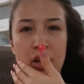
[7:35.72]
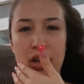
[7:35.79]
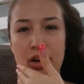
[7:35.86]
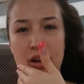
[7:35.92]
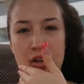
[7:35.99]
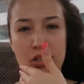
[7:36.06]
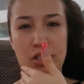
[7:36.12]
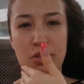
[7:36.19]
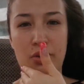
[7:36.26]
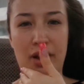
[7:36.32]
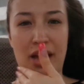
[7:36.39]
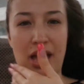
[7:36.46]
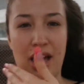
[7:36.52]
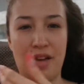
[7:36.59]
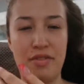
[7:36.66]
And also I
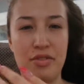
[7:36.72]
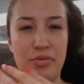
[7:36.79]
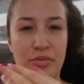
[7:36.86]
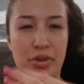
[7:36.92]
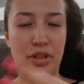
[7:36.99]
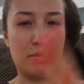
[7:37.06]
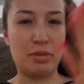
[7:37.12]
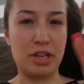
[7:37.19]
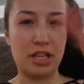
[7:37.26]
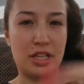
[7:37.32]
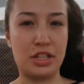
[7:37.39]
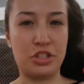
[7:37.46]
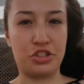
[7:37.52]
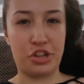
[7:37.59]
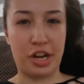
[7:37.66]
haven't really been
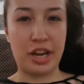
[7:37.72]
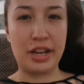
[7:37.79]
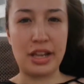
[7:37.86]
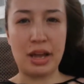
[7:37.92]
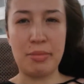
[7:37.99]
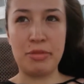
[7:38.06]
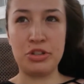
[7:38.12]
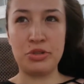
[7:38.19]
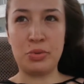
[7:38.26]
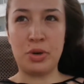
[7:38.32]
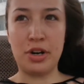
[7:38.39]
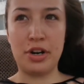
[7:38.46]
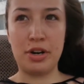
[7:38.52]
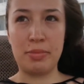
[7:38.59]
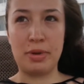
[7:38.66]
drinking that much
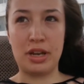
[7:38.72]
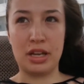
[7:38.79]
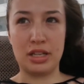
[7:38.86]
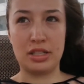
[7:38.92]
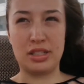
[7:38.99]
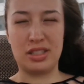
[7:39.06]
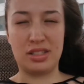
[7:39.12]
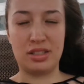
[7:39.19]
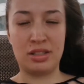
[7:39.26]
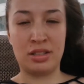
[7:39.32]
water because,